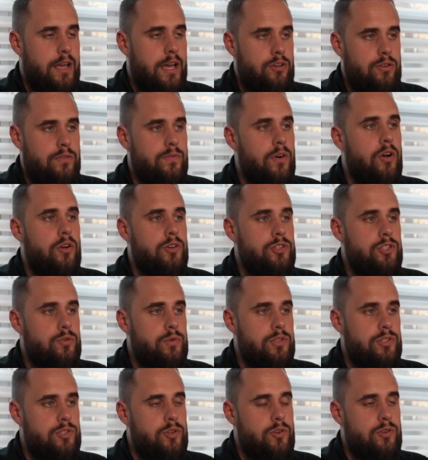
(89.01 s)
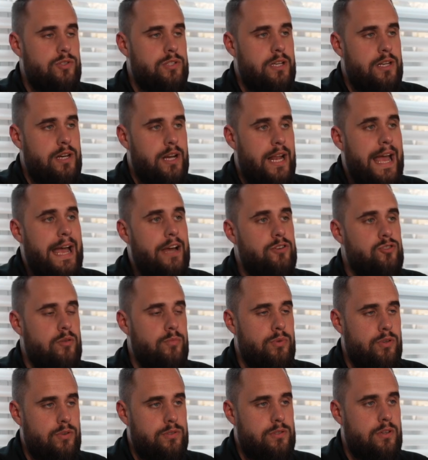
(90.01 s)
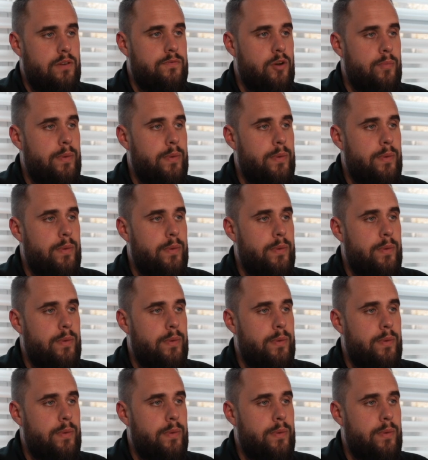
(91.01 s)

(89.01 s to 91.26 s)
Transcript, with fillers: and you've also associated attributes of